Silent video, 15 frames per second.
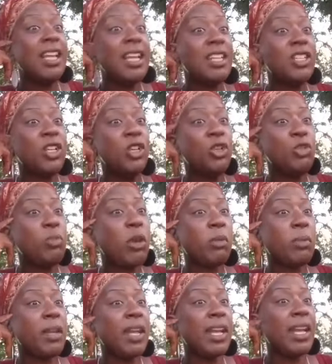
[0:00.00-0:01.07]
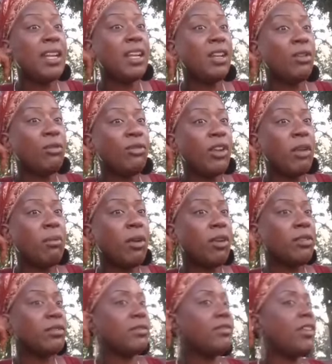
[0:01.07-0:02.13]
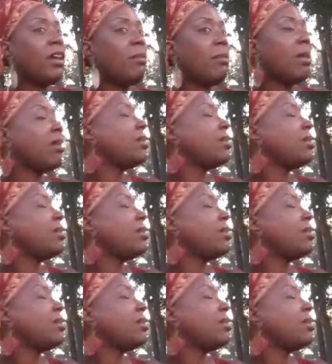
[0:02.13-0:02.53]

is a huge park, but they ain't got nothing on Fairmount. Falmouth.